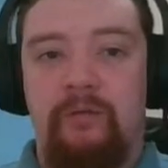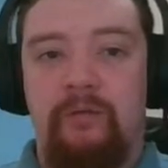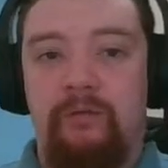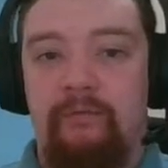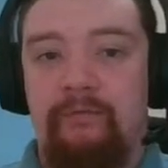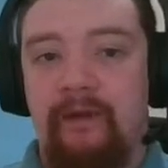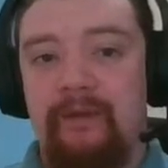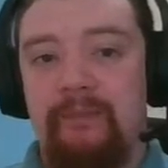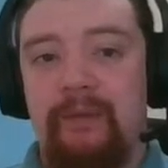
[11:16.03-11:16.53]

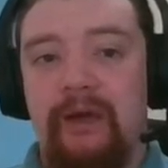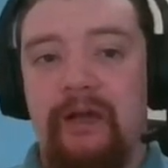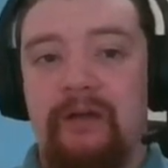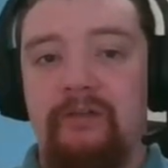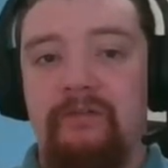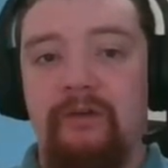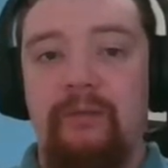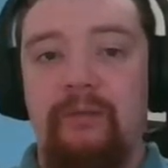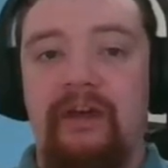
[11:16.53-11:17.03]
very
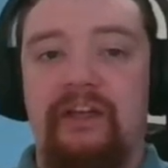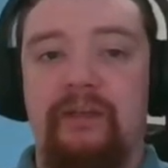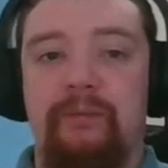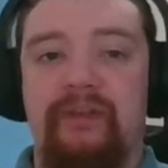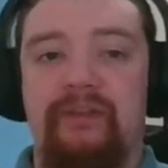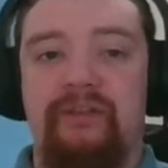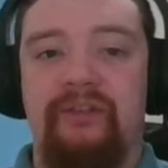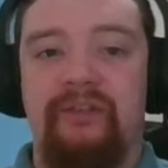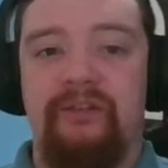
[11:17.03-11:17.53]
powerful minor
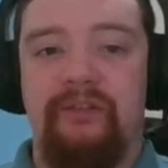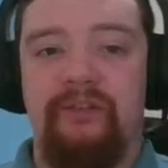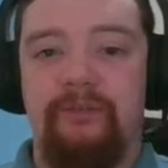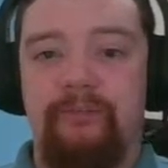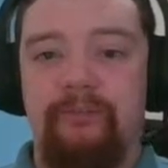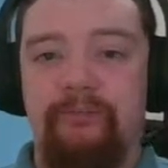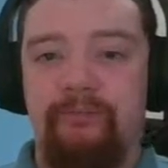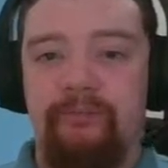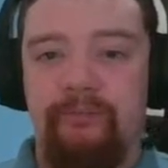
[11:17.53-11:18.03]
pieces.
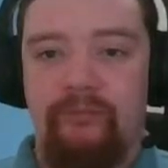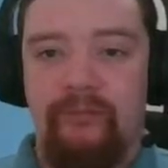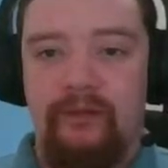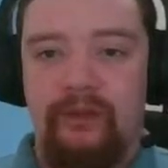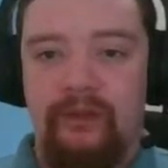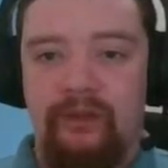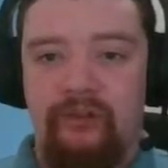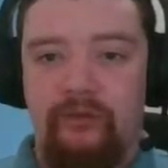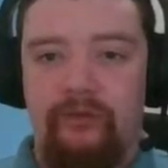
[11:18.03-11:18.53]

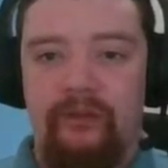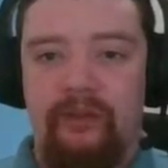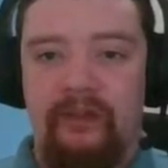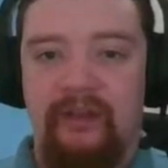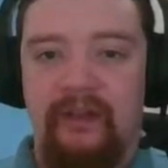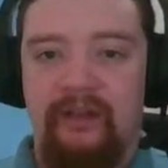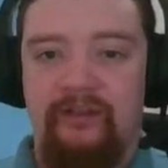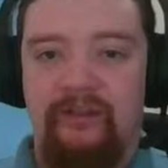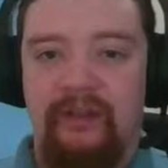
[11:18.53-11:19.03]
So we see
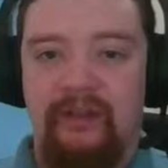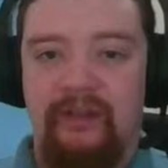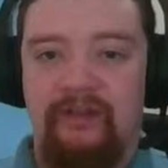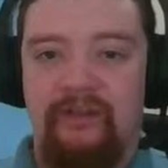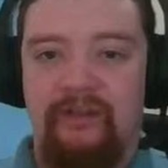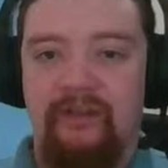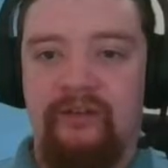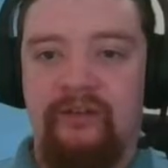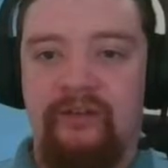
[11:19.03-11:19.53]
knight
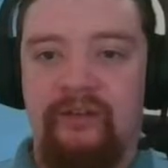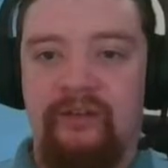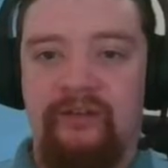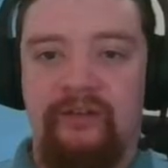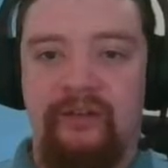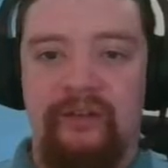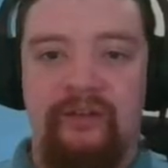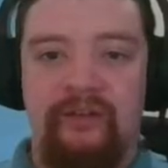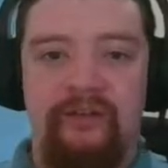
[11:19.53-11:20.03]
takes
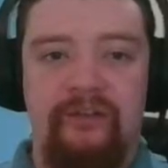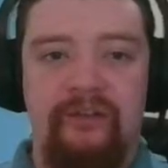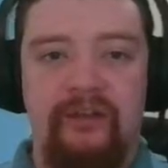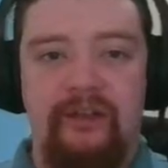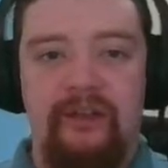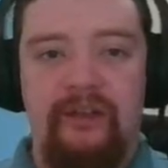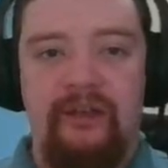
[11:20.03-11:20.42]
d6.